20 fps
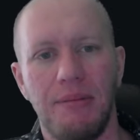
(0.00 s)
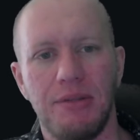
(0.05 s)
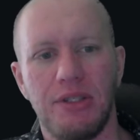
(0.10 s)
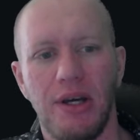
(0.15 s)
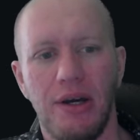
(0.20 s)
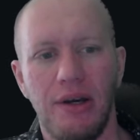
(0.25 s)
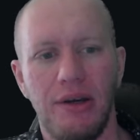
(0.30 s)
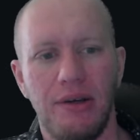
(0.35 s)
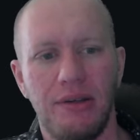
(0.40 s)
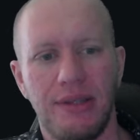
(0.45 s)

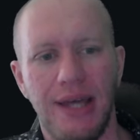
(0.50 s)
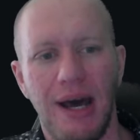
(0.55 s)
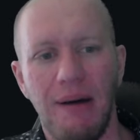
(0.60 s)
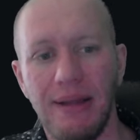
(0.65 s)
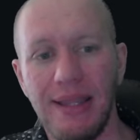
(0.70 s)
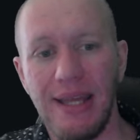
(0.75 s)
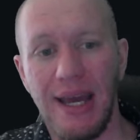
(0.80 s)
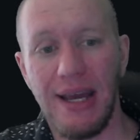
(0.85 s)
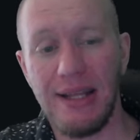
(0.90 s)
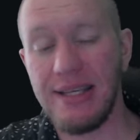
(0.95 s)
So that
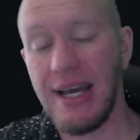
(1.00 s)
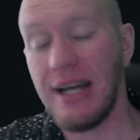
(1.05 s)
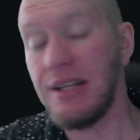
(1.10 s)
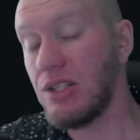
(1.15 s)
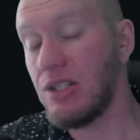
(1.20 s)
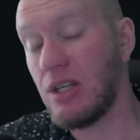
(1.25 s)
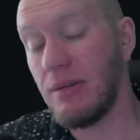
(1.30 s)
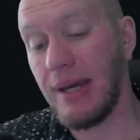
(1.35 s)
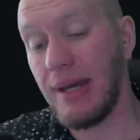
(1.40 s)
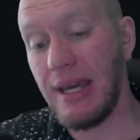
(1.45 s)
one there
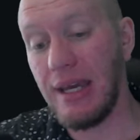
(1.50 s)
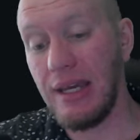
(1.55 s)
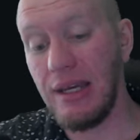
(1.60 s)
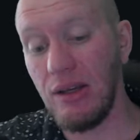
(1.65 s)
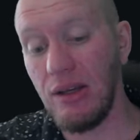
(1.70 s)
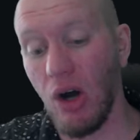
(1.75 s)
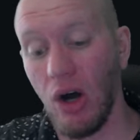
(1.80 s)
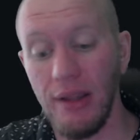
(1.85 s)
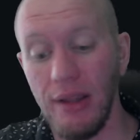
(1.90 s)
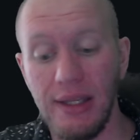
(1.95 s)
tends to
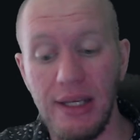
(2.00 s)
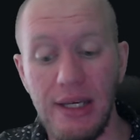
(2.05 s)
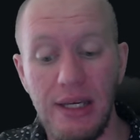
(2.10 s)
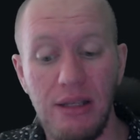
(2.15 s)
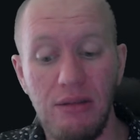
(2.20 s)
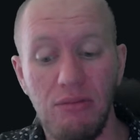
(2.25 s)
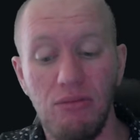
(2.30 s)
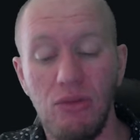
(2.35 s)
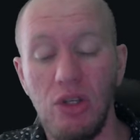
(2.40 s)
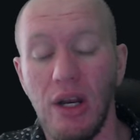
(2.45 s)
be on
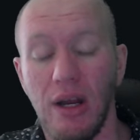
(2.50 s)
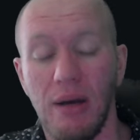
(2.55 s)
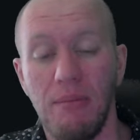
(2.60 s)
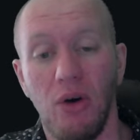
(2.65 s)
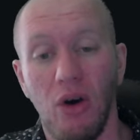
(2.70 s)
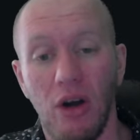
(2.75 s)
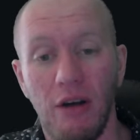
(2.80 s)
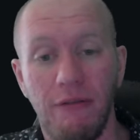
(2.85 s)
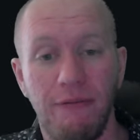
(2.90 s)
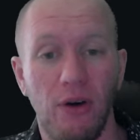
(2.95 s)
the,
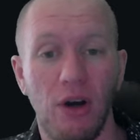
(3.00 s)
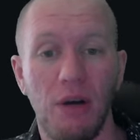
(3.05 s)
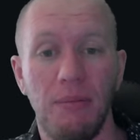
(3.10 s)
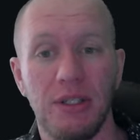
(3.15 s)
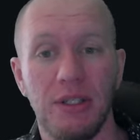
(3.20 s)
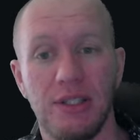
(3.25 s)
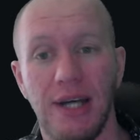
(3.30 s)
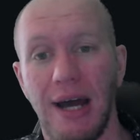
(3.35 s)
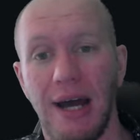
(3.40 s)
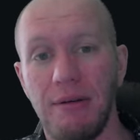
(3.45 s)
more
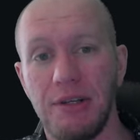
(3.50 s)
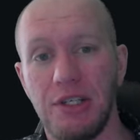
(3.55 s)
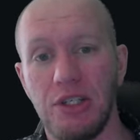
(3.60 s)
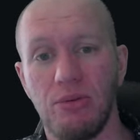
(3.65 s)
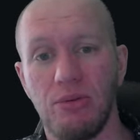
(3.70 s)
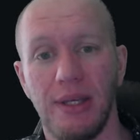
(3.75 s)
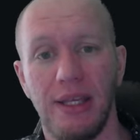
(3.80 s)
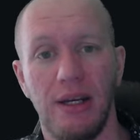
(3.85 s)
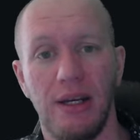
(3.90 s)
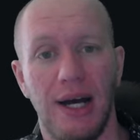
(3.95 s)
affordable side, which
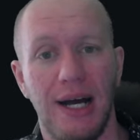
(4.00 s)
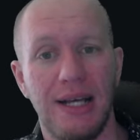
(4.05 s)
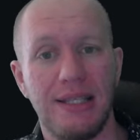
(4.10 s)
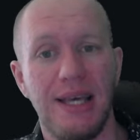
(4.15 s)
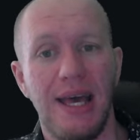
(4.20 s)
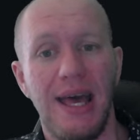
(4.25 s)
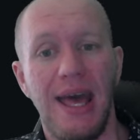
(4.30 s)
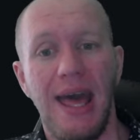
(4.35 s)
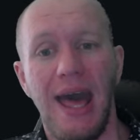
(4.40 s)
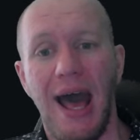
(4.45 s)
is really nice.